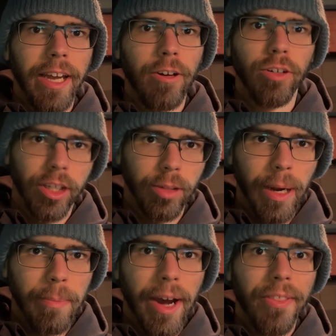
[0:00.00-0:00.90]
According to
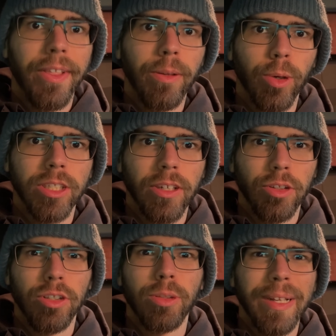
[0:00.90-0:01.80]
my math, that works
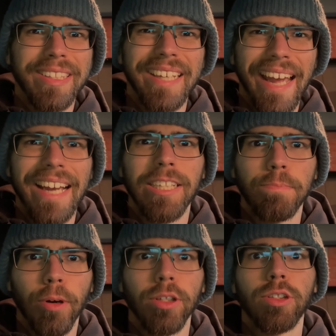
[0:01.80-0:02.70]
out to
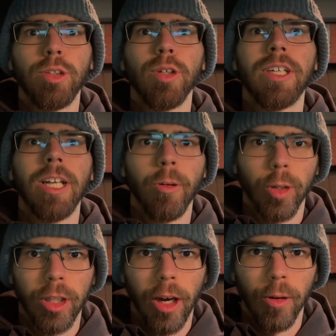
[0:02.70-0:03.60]
28.2
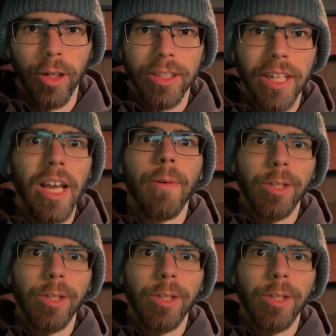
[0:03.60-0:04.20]
kilowatt hours,